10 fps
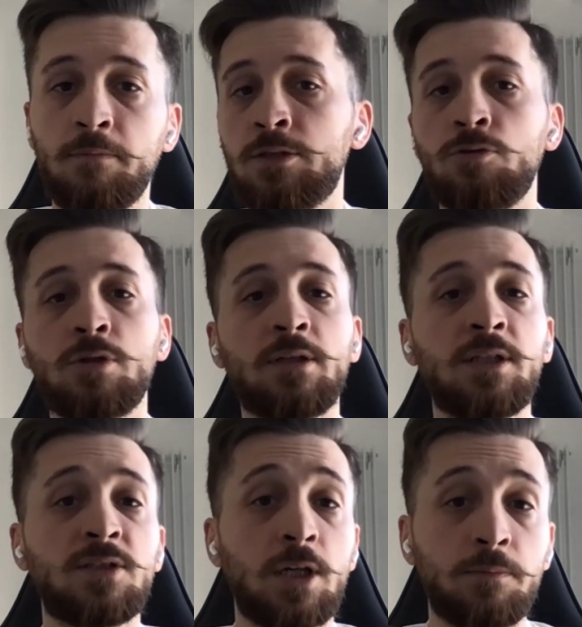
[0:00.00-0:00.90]
and you can
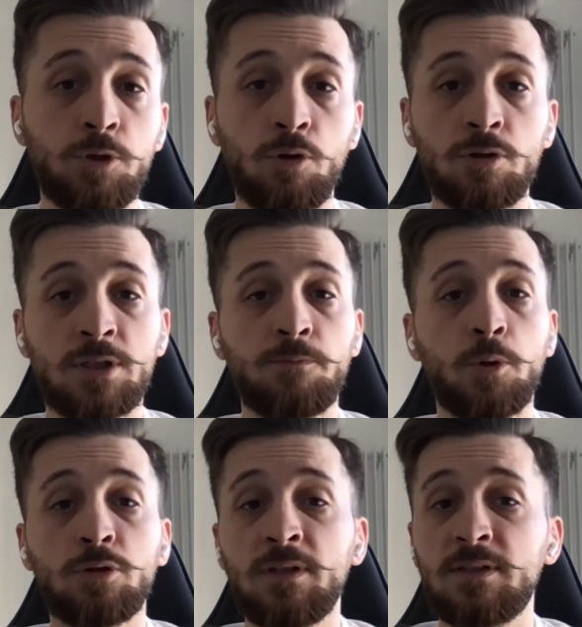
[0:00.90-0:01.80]
interrupt your
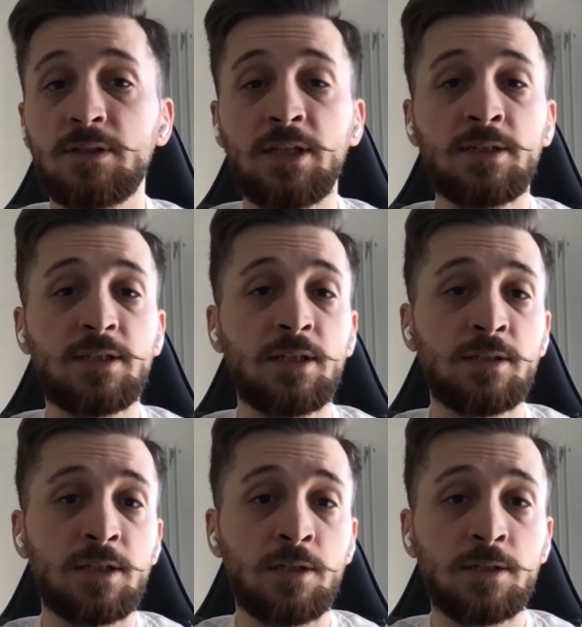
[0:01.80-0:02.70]
spot
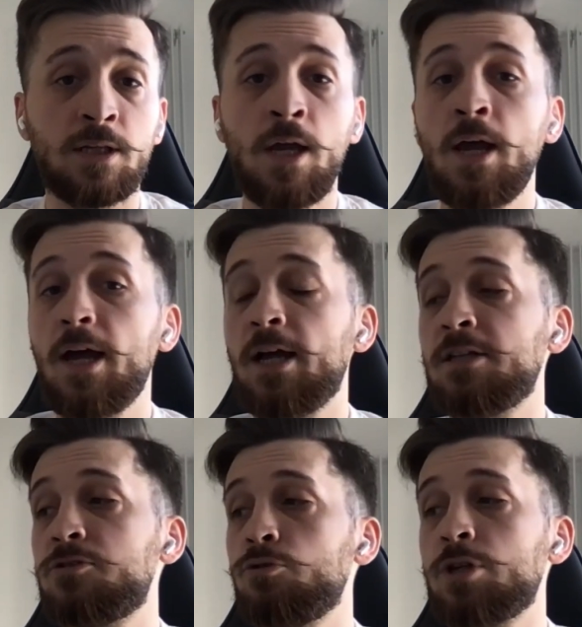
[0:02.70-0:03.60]
instances,
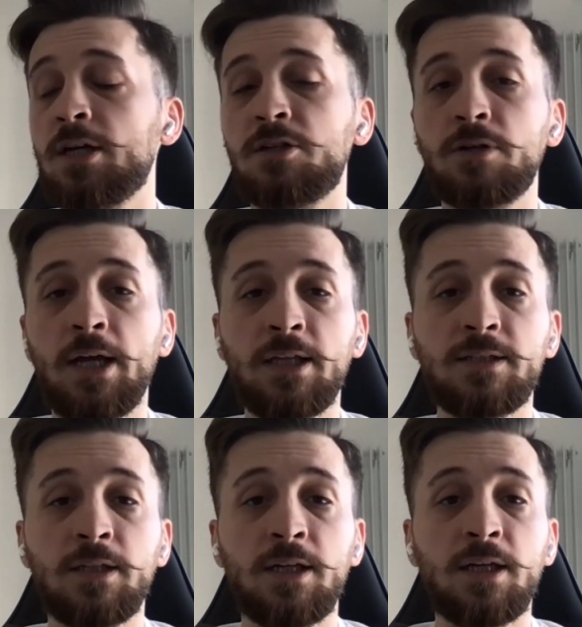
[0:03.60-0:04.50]
and you can
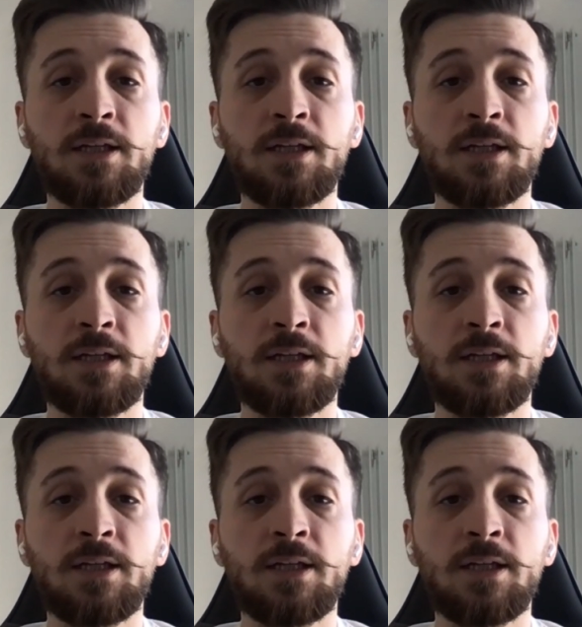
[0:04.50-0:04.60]
create